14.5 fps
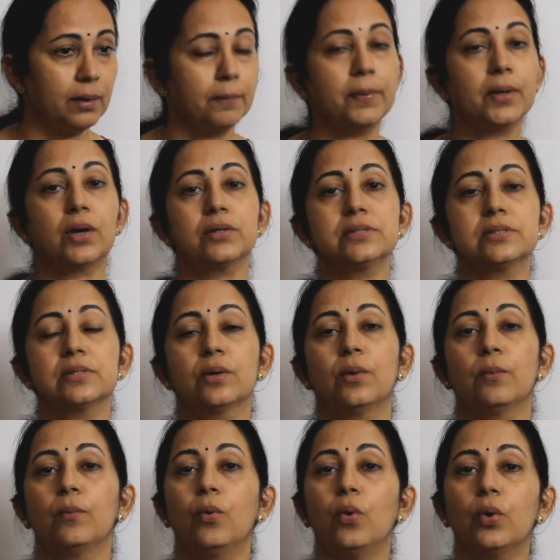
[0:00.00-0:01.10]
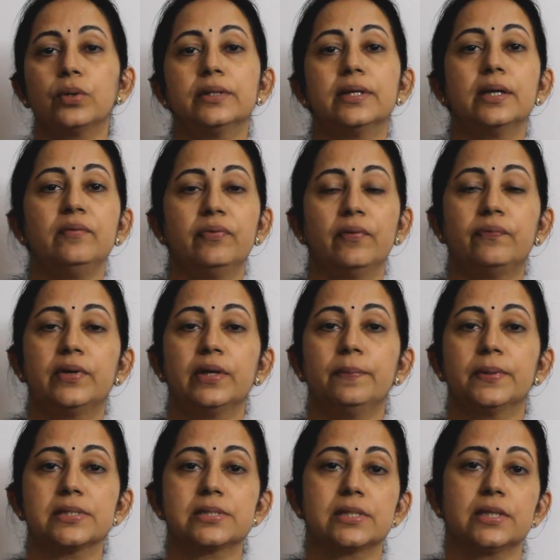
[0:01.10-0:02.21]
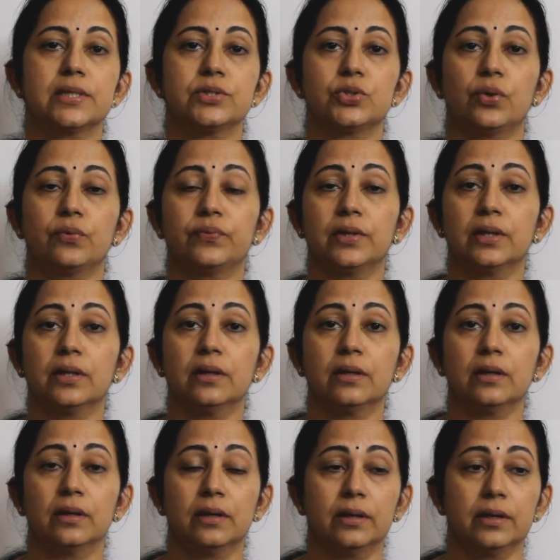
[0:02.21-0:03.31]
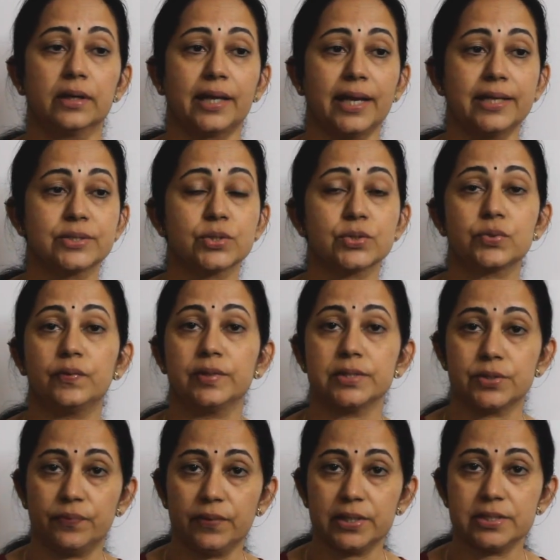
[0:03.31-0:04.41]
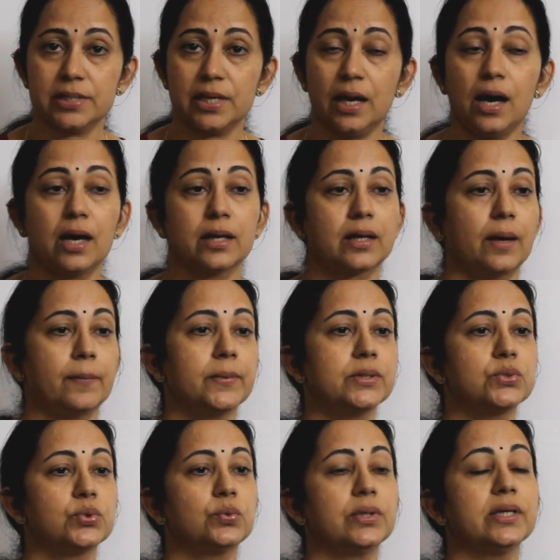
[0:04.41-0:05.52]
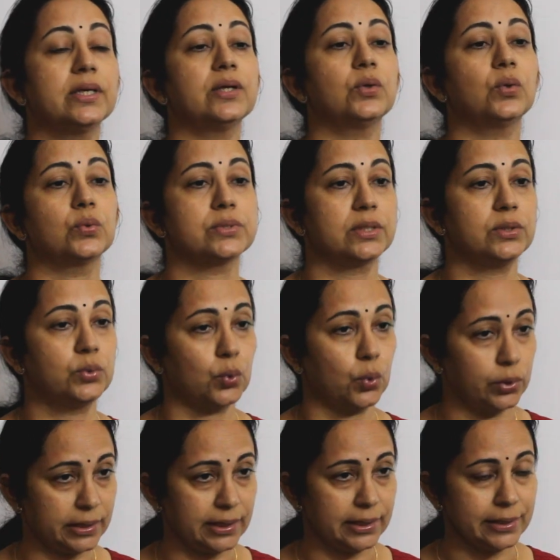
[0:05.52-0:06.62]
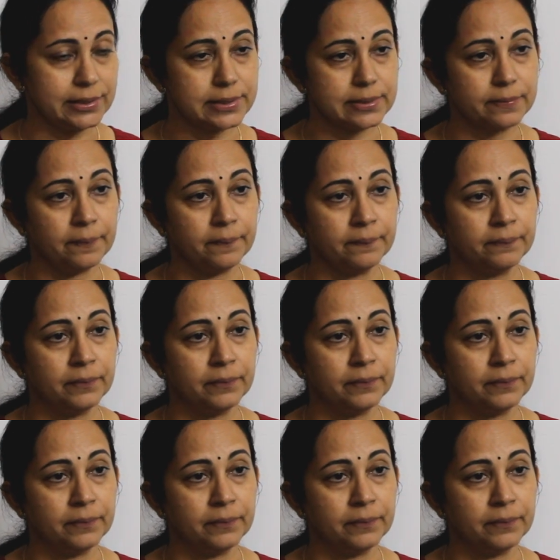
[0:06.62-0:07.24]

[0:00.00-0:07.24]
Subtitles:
Because more than 50% of the cases of dysphagia are coming to ear, nose and throat clinics,